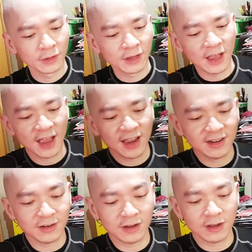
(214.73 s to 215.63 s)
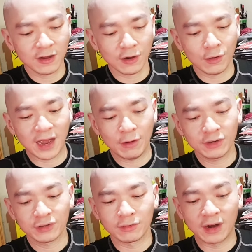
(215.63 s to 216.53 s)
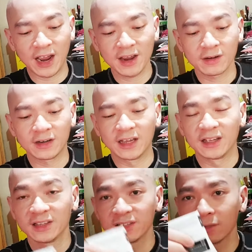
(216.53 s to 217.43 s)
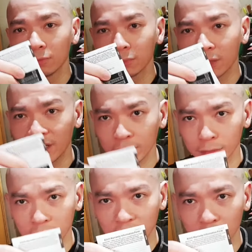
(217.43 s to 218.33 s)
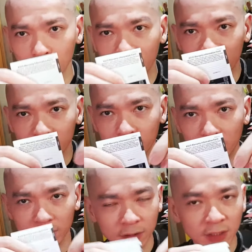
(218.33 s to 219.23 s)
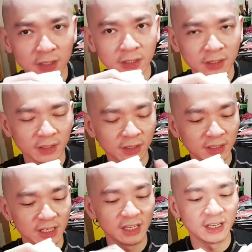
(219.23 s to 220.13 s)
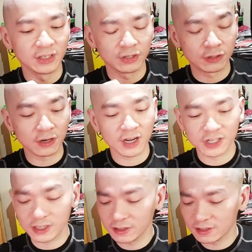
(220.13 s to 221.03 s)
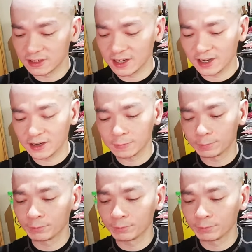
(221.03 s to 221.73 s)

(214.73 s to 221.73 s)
And oh, I was right. There is the manual with the instructions there.